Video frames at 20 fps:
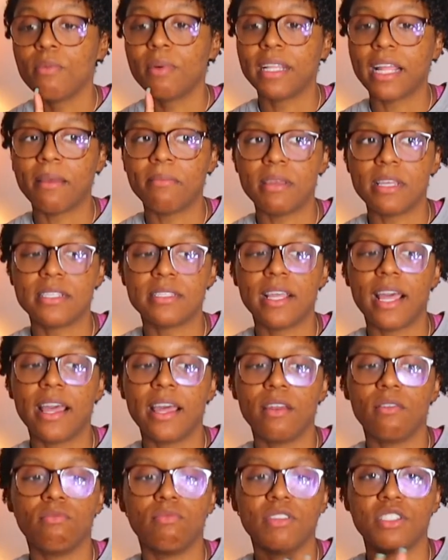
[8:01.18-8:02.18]
with that being
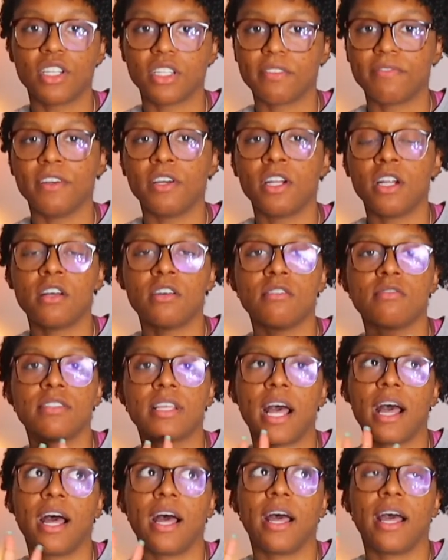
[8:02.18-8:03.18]
said, we took the photos,
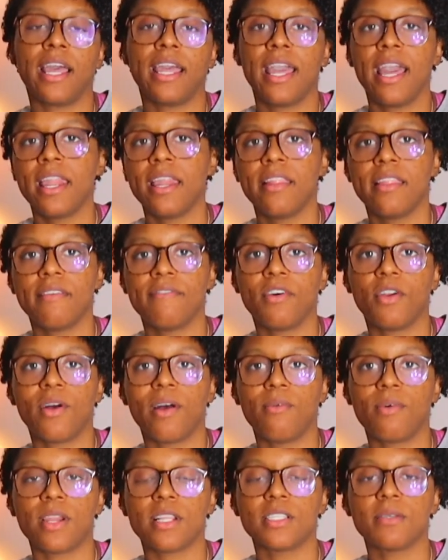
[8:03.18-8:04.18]
I edited the photo
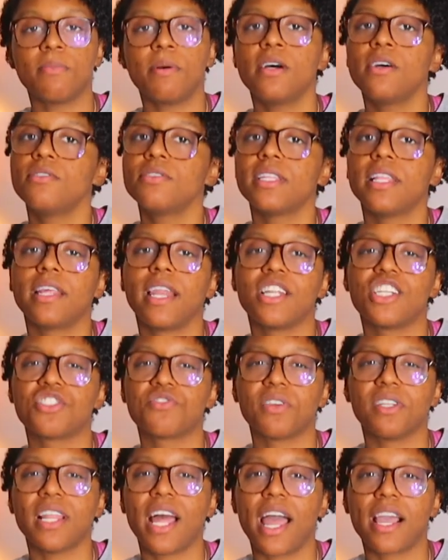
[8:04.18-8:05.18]
I wanted to post, and then I just
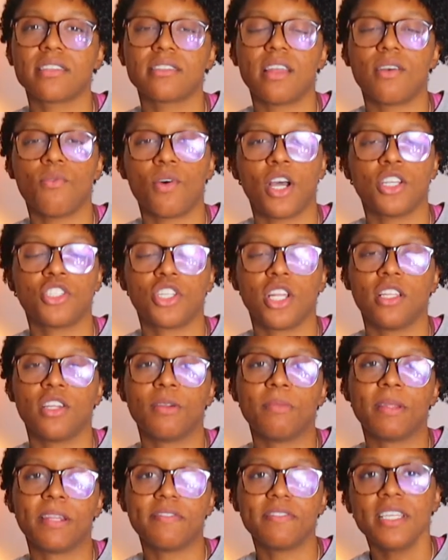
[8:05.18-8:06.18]
relaxed and watched a little
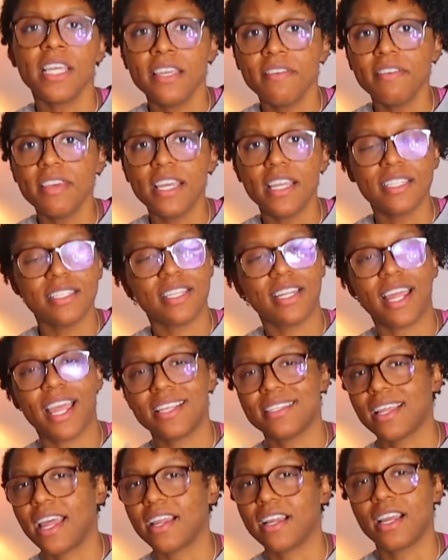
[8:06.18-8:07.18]
bit of TV.
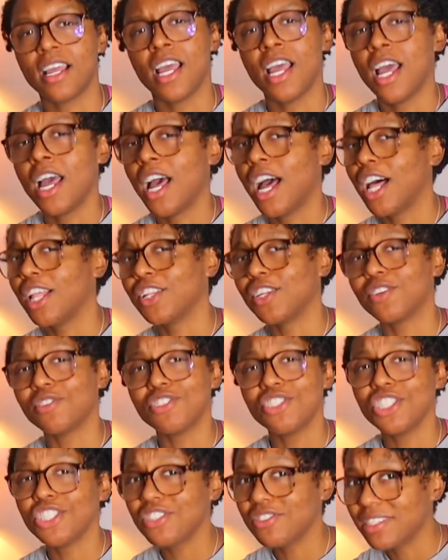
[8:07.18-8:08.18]
Today's like a little
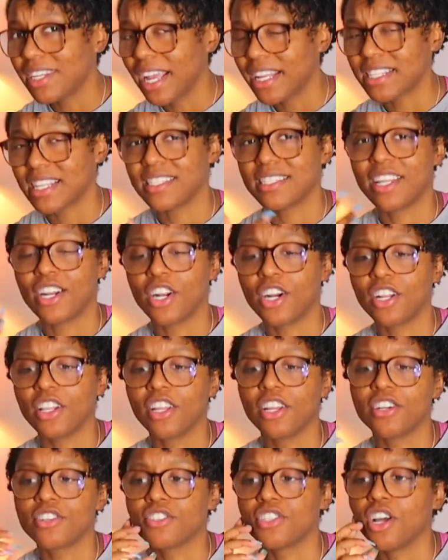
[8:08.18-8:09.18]
chill day, as I said
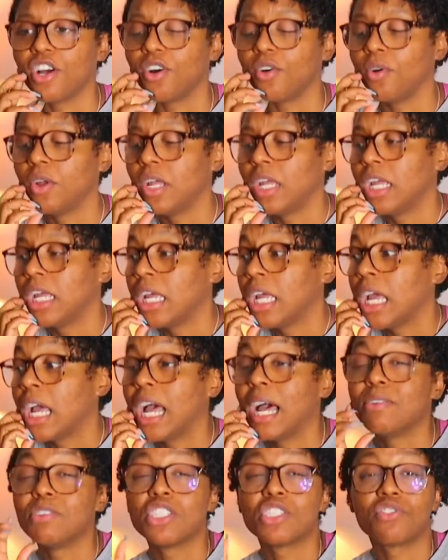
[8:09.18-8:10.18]
earlier, so
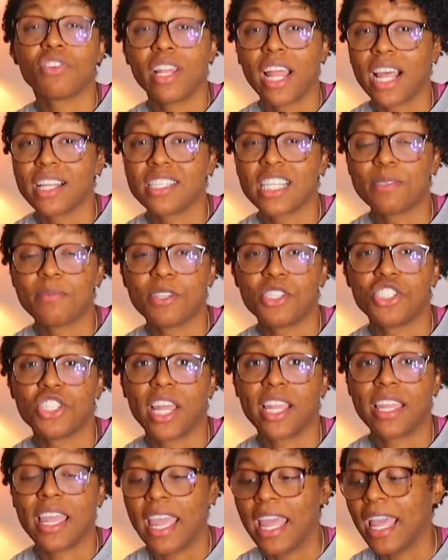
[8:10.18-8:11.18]
I'm just relaxing as much as
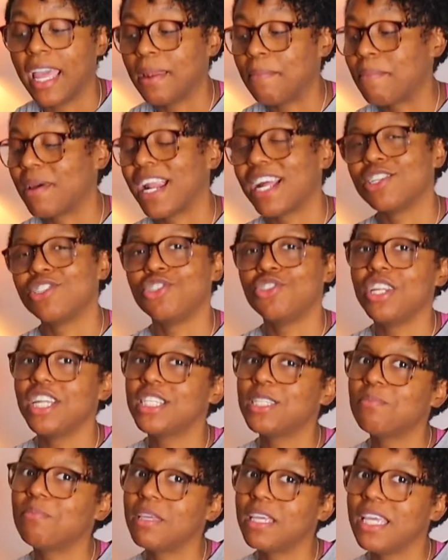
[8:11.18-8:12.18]
I can, but I do need
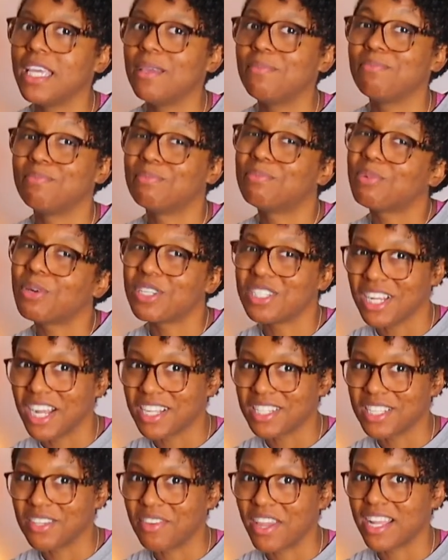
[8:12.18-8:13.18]
to be
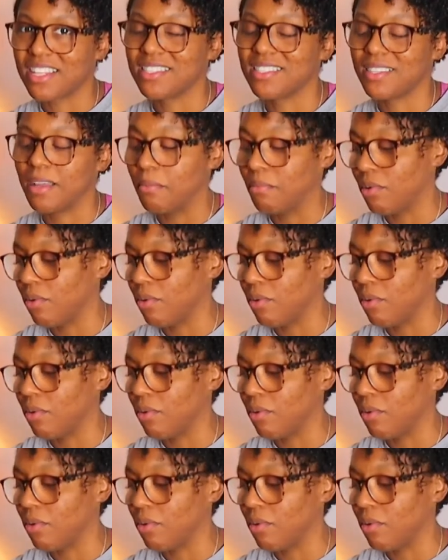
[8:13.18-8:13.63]
productive at some